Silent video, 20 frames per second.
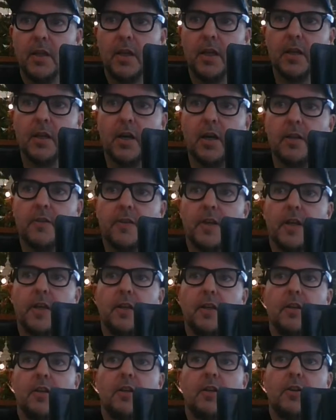and guys
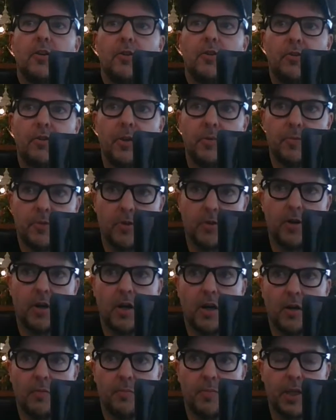like Crypto
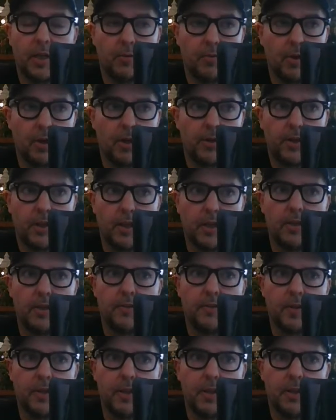Heartbeat, well, I think
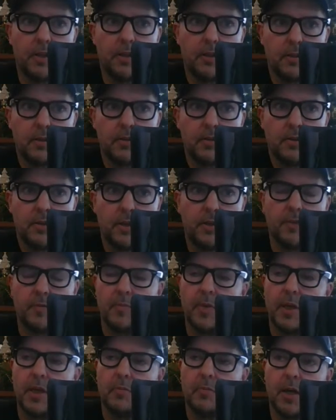he's the he's the
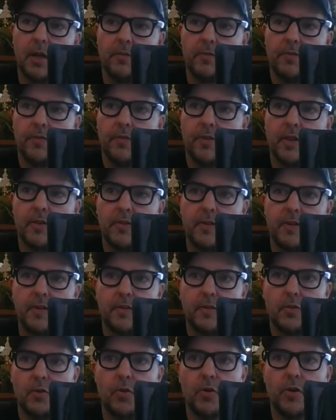main man for this.
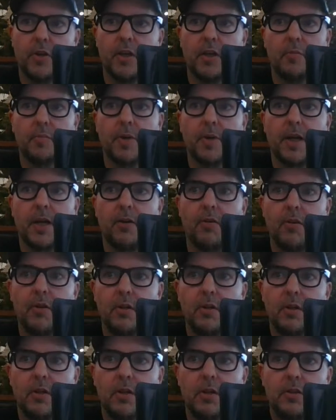He's talking about
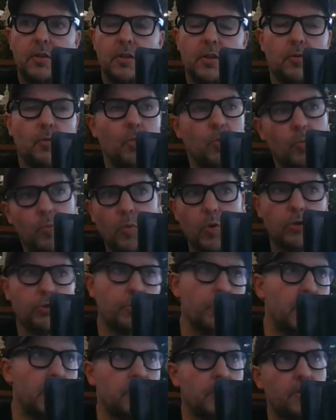you know what
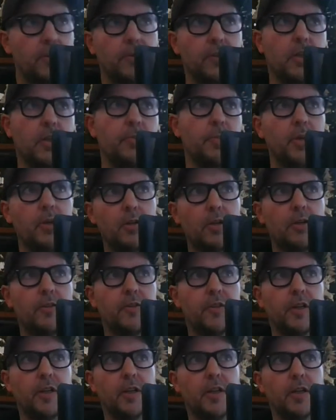should we do as a
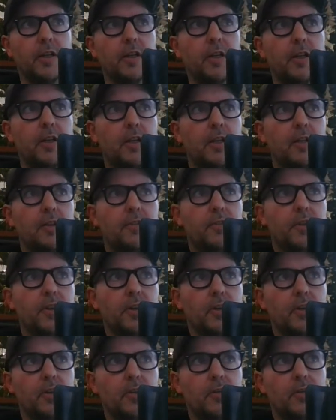community and
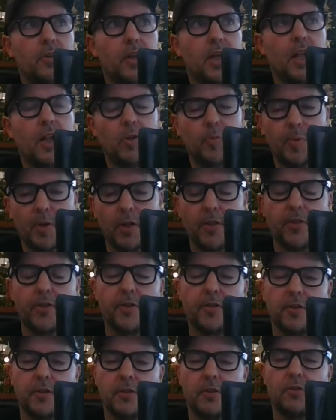to to help
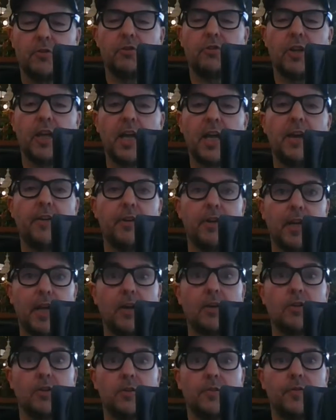others and to share in
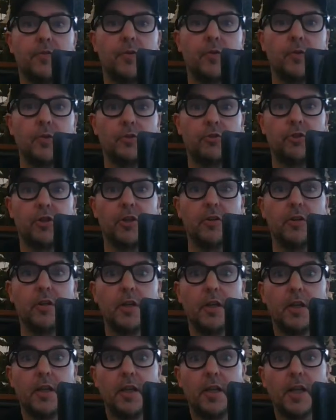our good fortune.
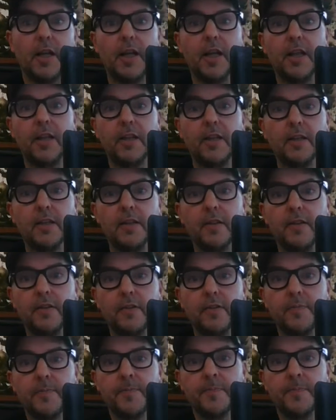And